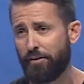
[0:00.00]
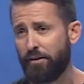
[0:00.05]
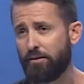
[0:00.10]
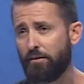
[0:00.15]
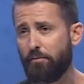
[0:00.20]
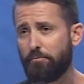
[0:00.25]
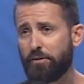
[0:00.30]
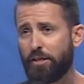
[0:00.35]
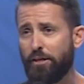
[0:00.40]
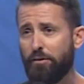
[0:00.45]
And
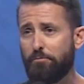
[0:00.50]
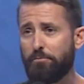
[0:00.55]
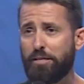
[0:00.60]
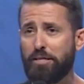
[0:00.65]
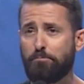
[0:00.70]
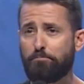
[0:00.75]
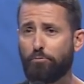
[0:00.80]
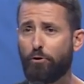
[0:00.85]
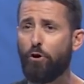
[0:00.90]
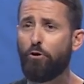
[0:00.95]
I'm going to
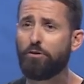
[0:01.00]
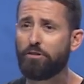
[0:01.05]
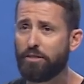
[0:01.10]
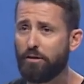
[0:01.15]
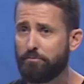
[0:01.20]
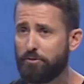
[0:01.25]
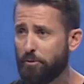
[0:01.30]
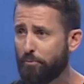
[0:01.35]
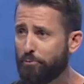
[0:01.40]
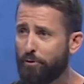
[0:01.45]
be prone
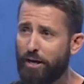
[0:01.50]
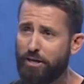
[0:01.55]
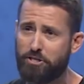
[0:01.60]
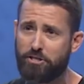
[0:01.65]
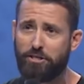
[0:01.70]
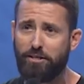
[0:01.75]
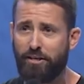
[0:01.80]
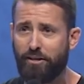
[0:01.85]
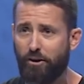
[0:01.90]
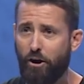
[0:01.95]
to
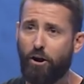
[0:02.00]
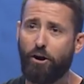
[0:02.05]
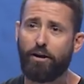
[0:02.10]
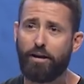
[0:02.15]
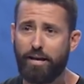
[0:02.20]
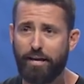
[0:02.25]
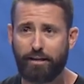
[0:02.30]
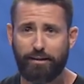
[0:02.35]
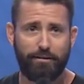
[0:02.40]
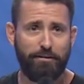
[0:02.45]
depression and
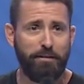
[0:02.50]
heartache